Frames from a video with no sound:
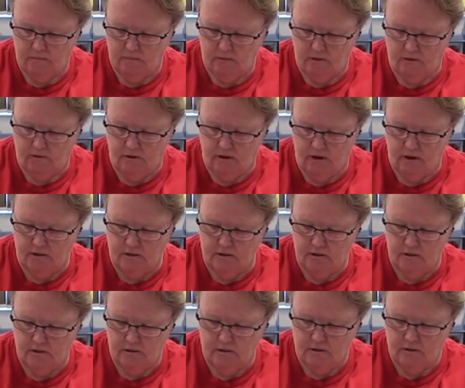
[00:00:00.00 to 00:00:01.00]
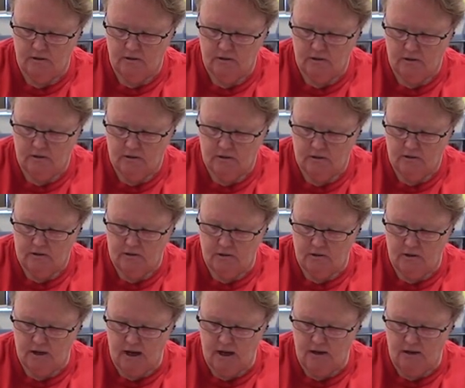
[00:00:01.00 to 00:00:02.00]
Alright. So
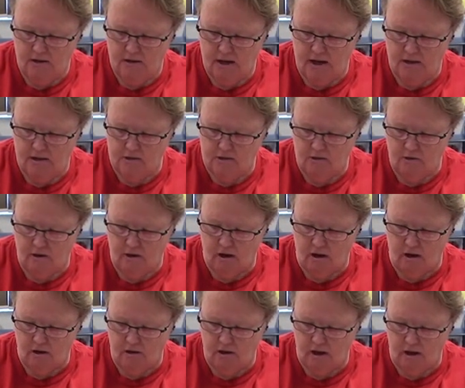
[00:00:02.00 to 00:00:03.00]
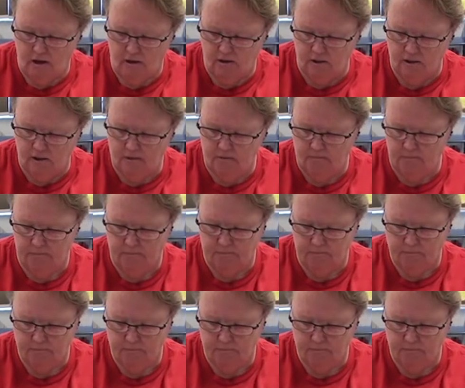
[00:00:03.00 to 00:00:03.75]
you got your dinosaur all colored.